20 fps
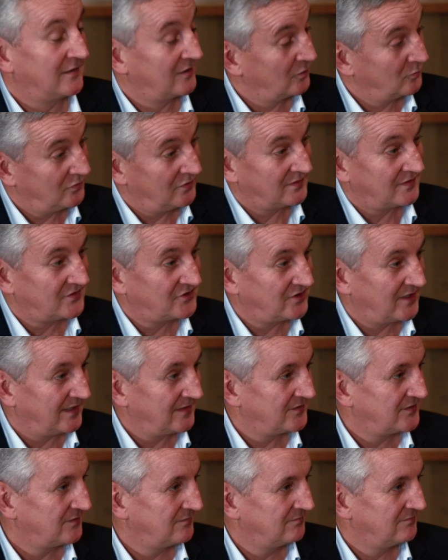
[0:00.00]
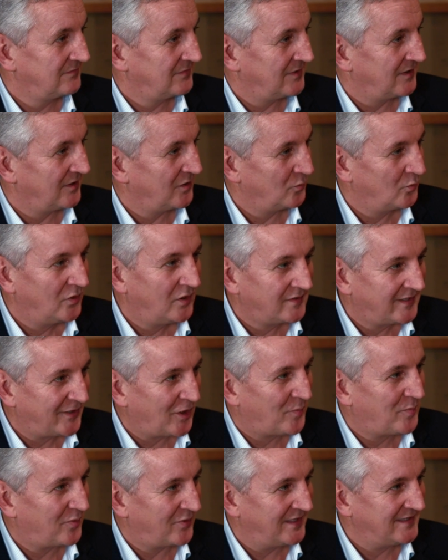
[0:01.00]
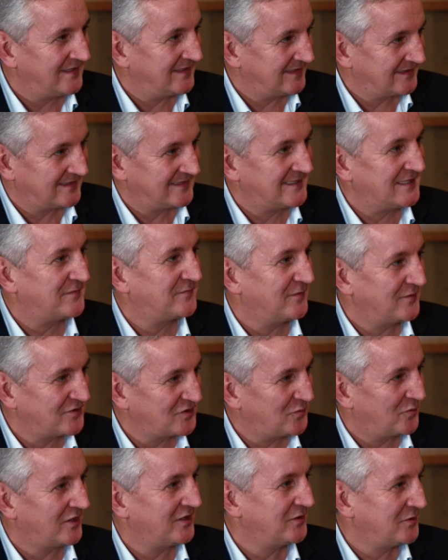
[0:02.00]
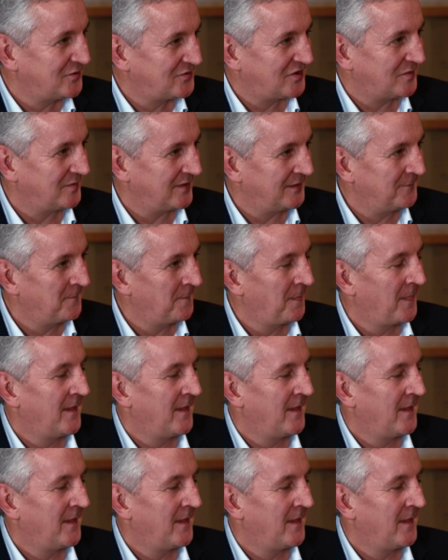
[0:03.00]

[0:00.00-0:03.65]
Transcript: that the world has changed. The world they operate in is different to what it used to be.